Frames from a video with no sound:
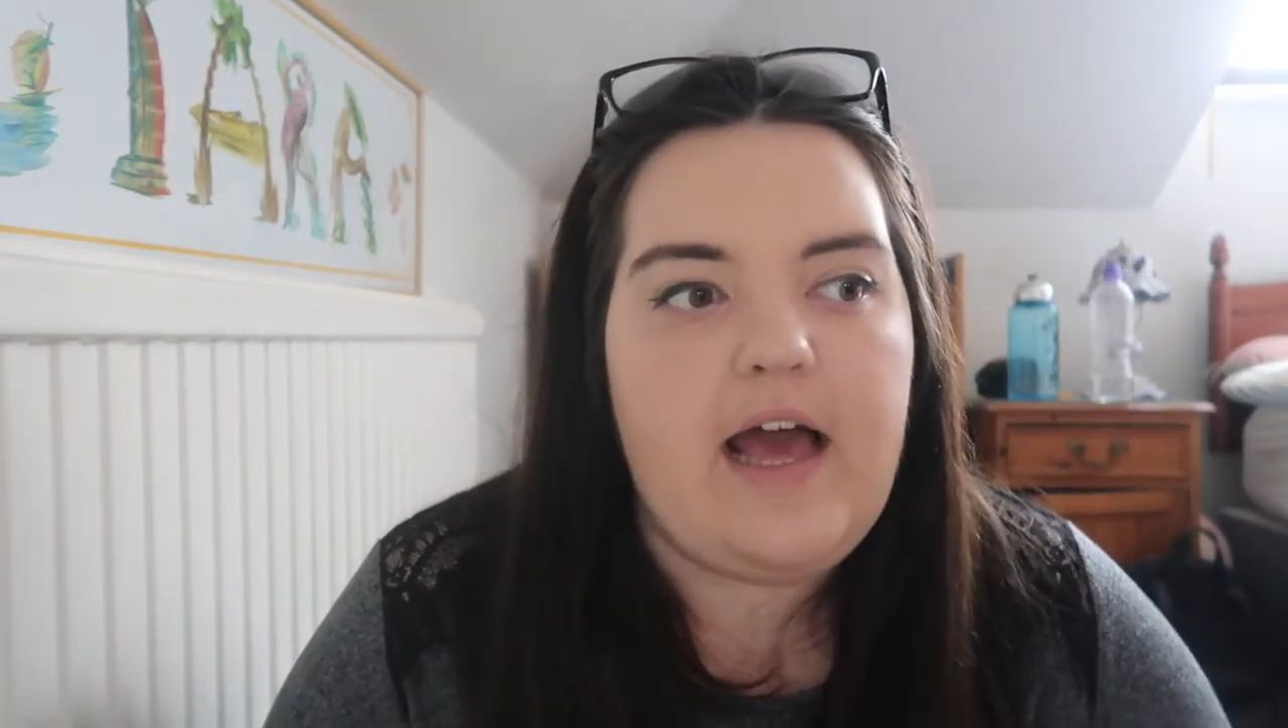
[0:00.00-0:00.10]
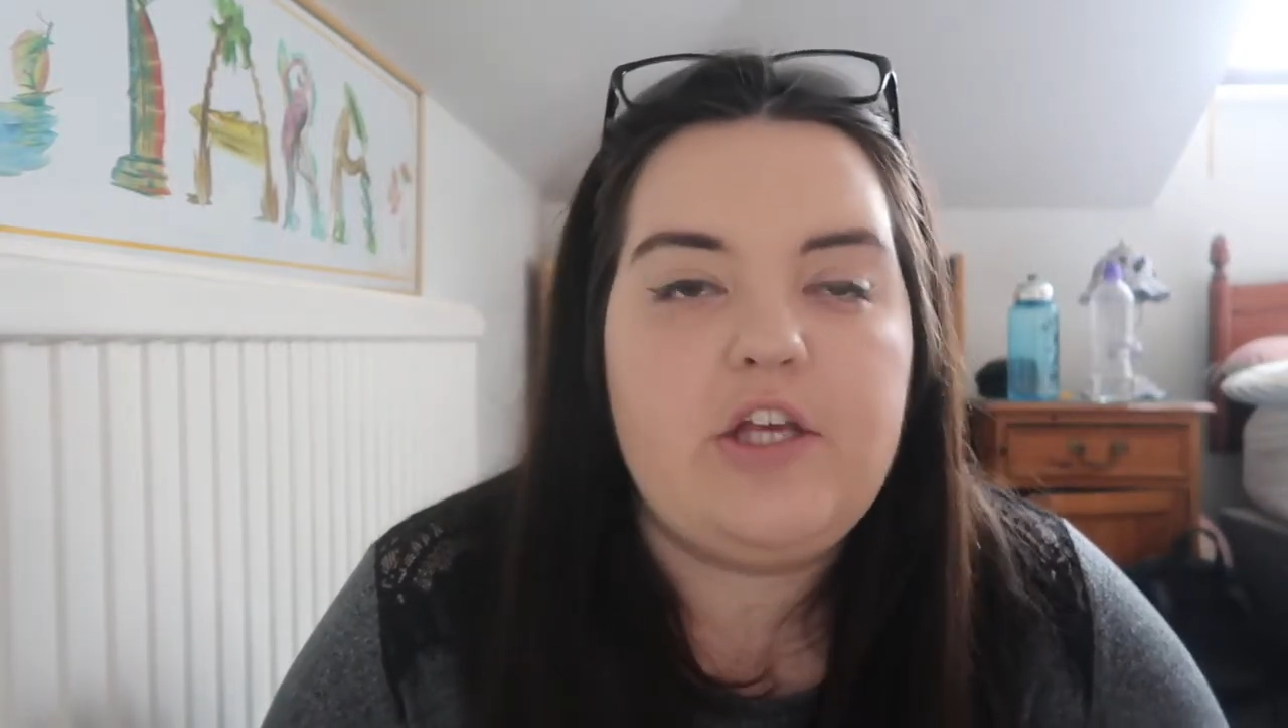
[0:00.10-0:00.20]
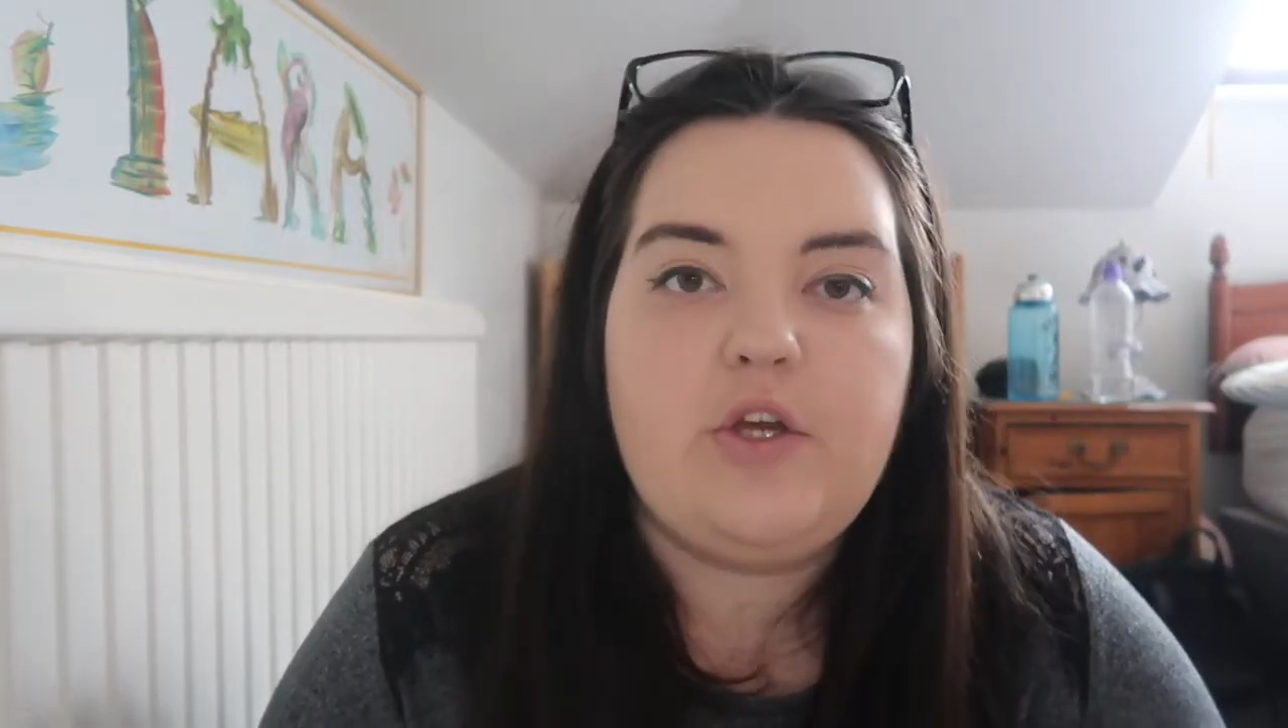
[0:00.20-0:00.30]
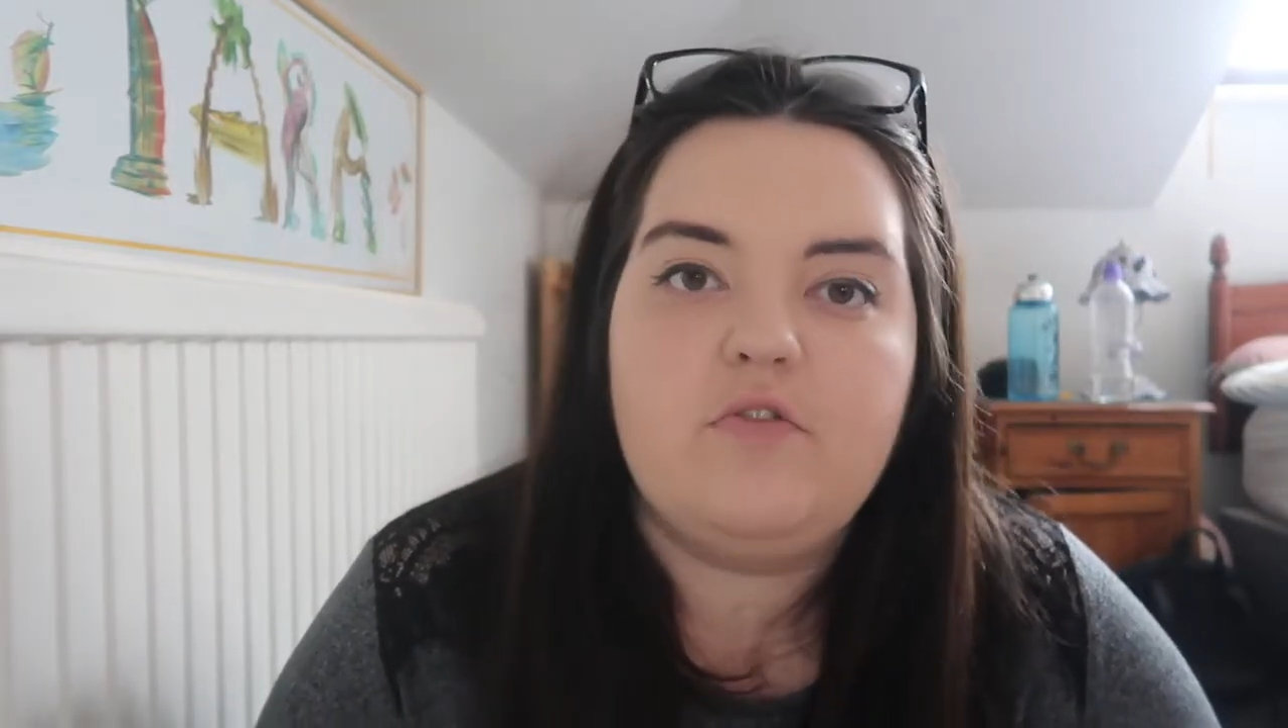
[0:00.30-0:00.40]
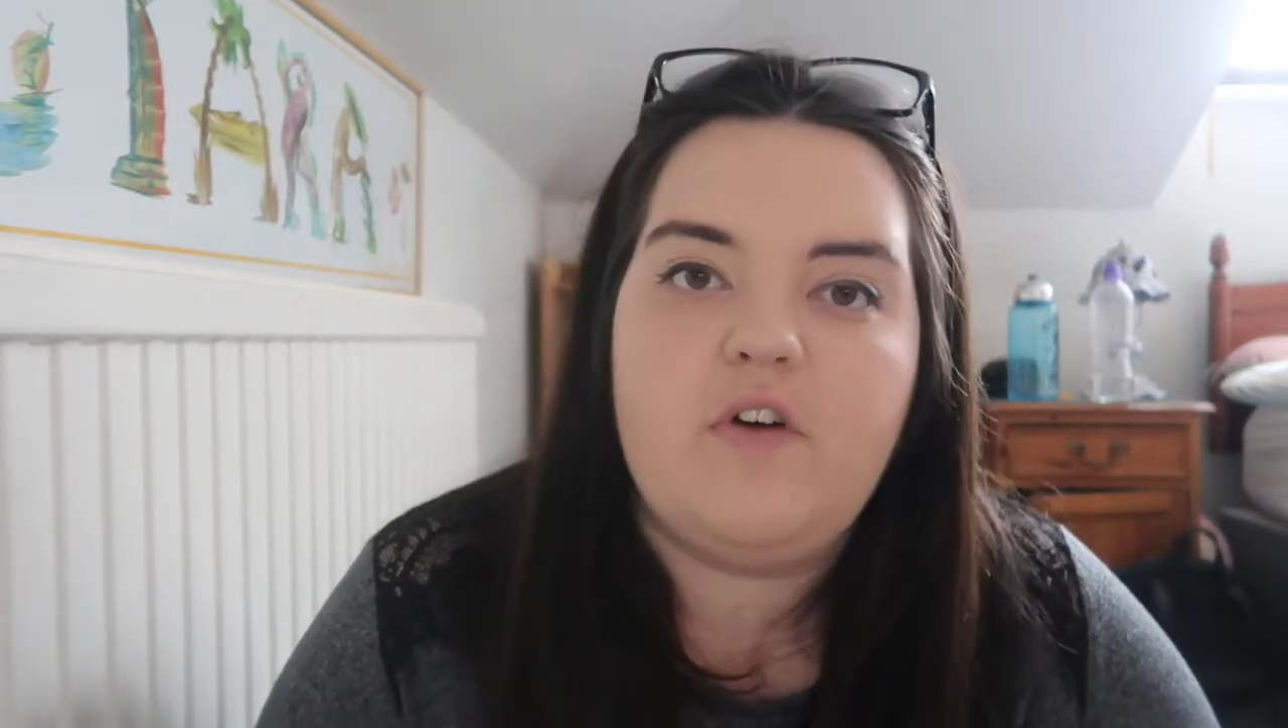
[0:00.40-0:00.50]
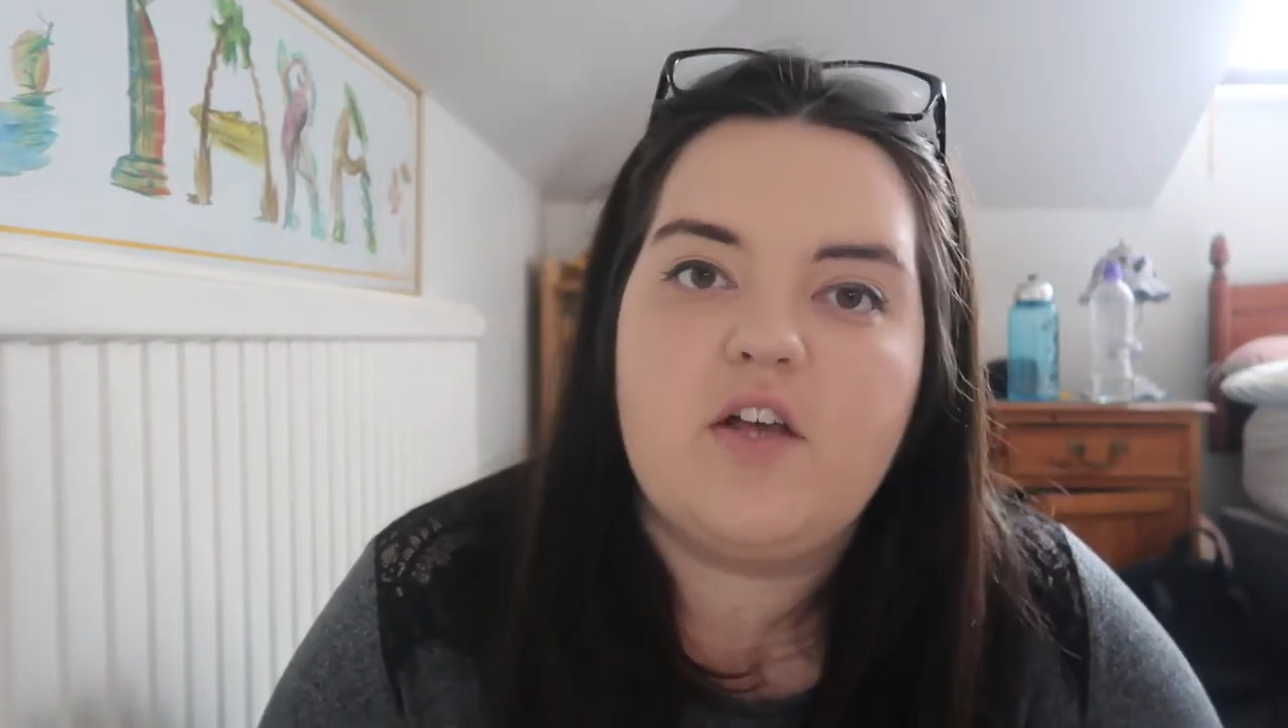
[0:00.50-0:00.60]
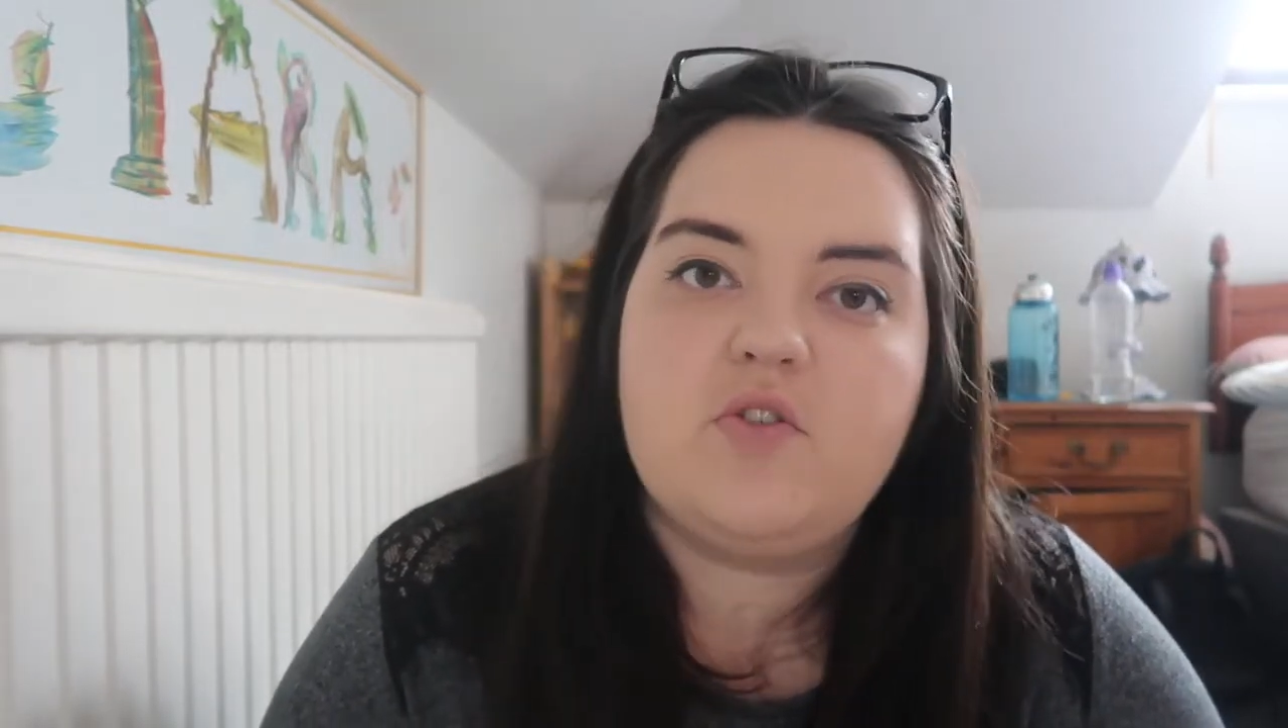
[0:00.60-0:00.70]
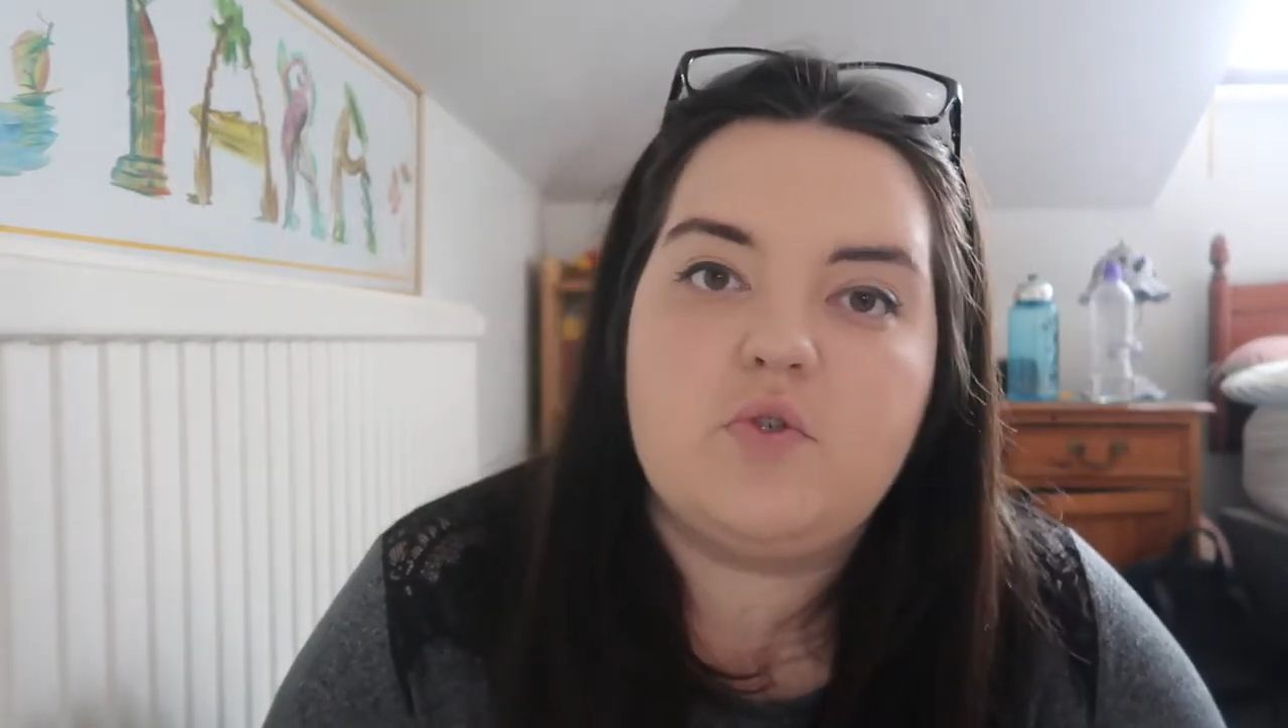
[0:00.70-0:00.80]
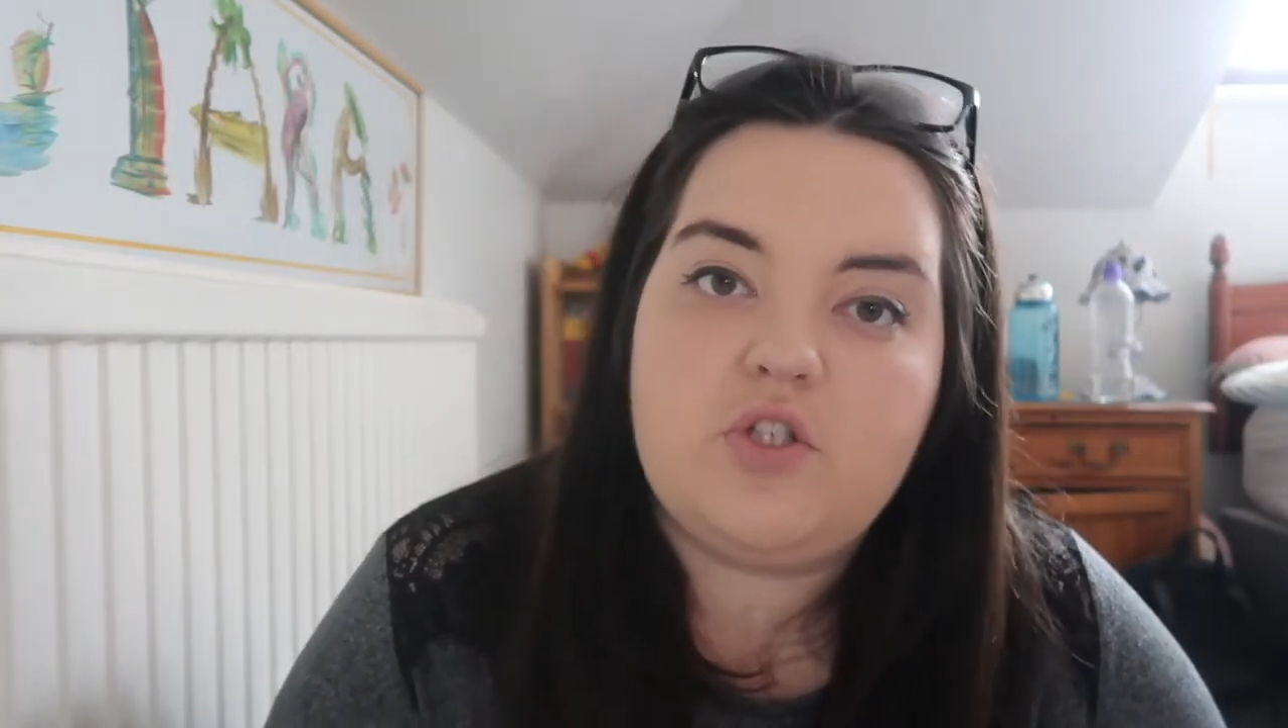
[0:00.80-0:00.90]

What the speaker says: at Universal